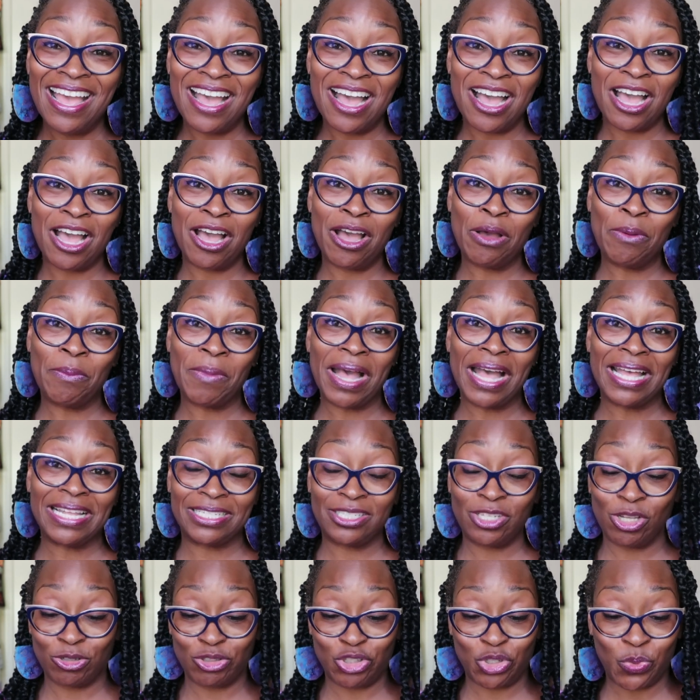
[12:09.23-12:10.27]
I
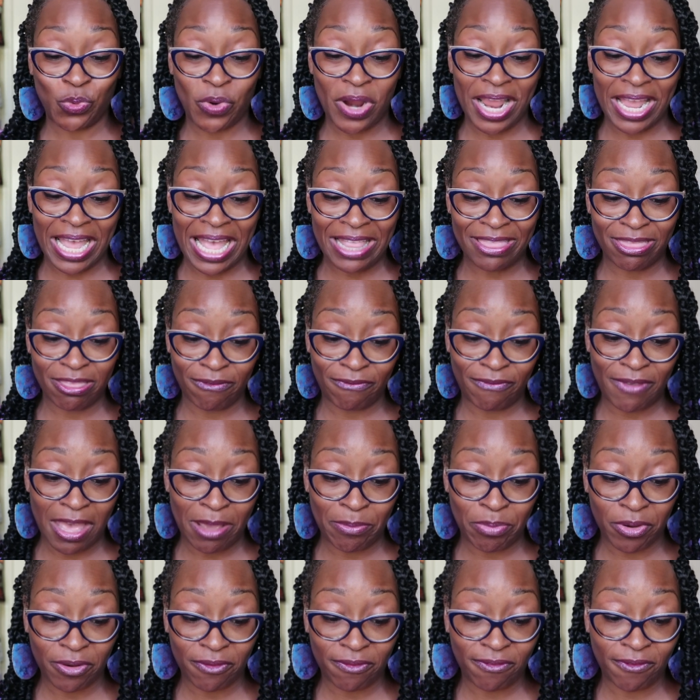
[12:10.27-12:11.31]
told you where I got the
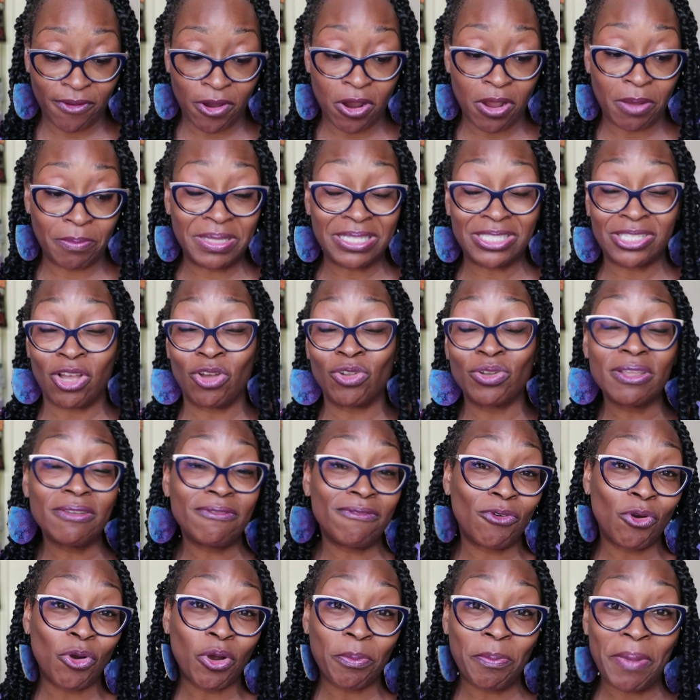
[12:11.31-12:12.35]
fabric from. It's only
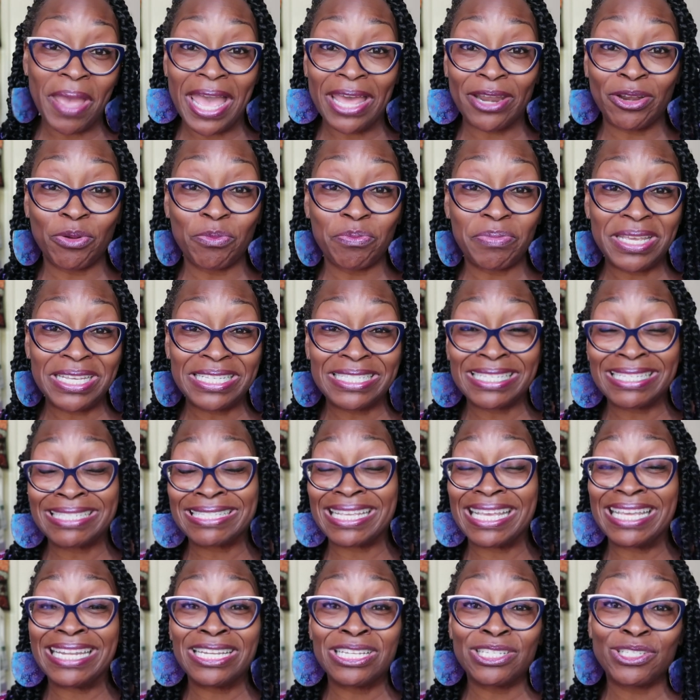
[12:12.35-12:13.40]
4 pattern
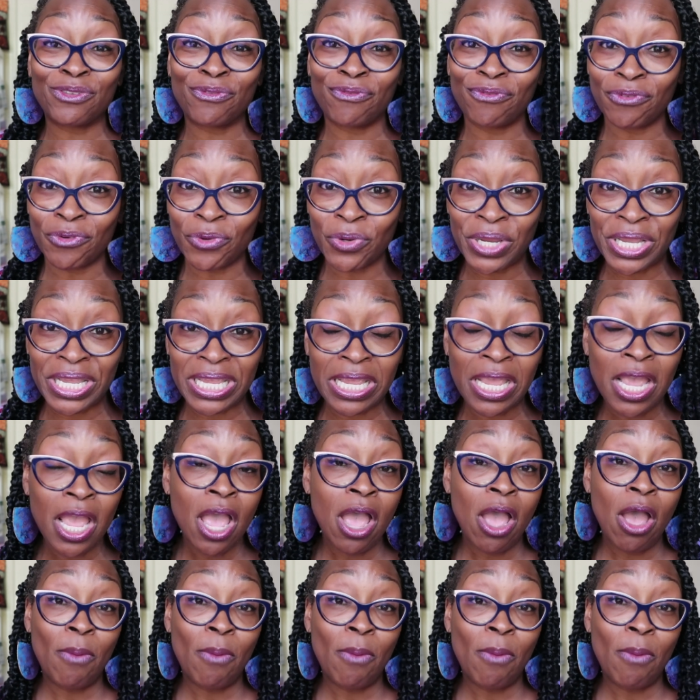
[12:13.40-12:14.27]
pieces. It is free,